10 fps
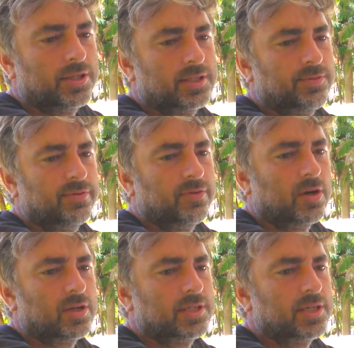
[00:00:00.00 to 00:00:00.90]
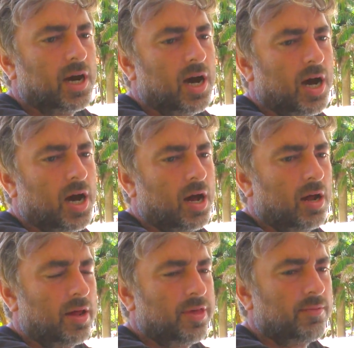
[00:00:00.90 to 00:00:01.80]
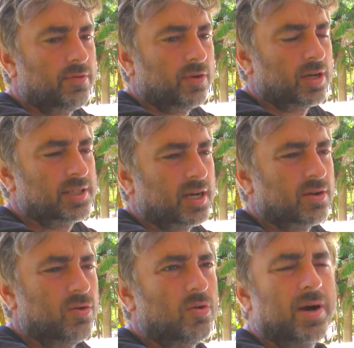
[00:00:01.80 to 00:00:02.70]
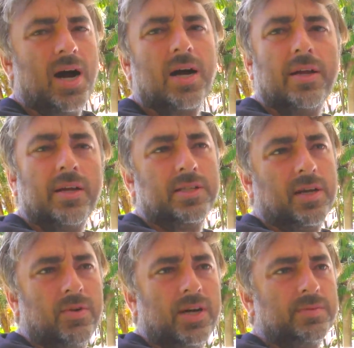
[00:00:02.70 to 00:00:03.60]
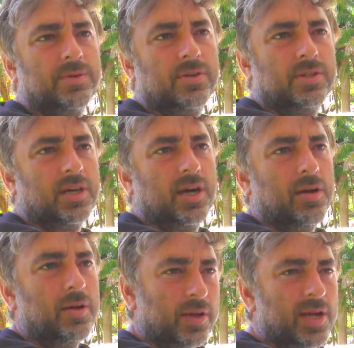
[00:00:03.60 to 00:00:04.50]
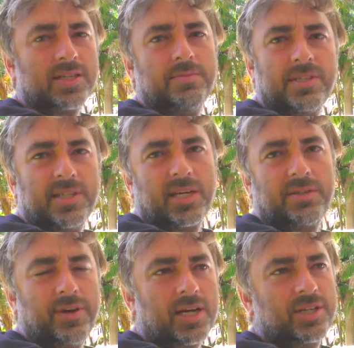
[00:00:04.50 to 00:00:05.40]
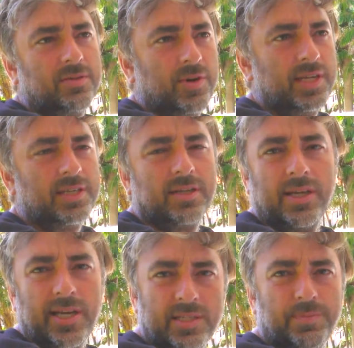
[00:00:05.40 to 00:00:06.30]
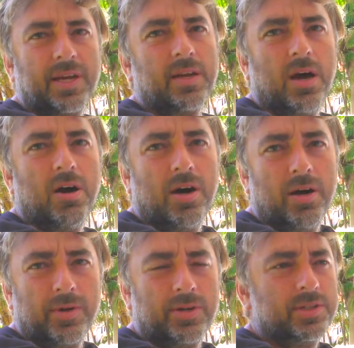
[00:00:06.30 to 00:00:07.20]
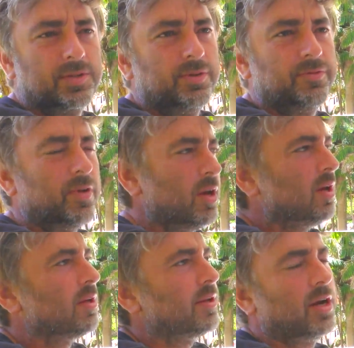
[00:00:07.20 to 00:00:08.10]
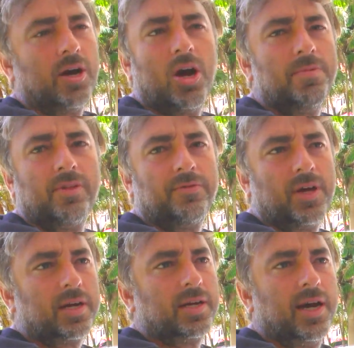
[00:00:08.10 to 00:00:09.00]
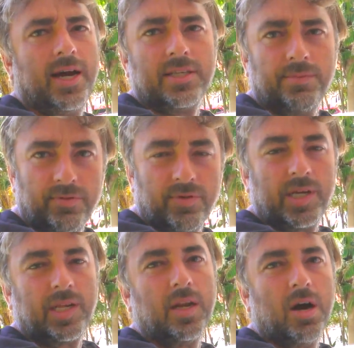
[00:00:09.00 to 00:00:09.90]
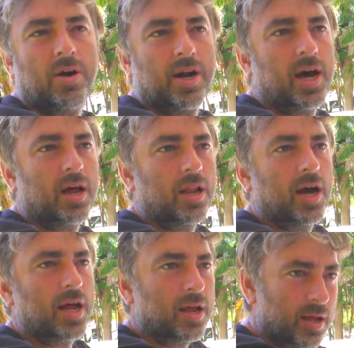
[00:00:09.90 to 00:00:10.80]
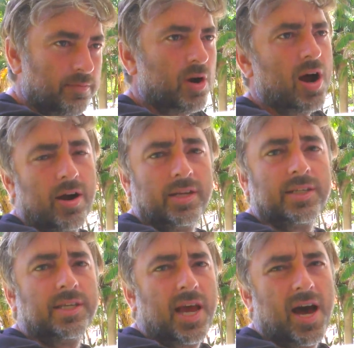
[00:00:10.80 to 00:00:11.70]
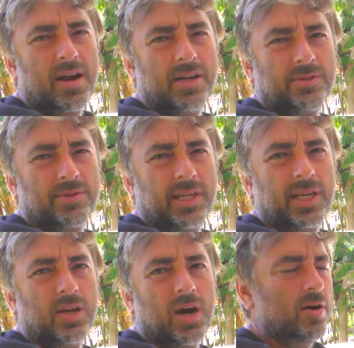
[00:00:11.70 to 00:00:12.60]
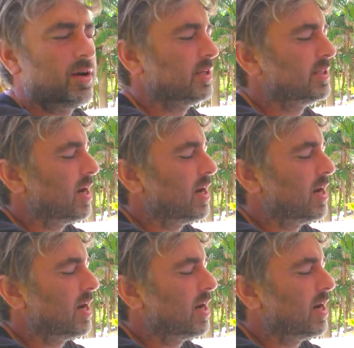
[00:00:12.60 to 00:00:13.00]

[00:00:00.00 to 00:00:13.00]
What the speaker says: We've lost. I think we've lost our core market in some ways, because like the customer satisfaction recently has been lower because we've, you know, opened the floodgates, and we've really lowered our, like, Byron as a town has really lowered its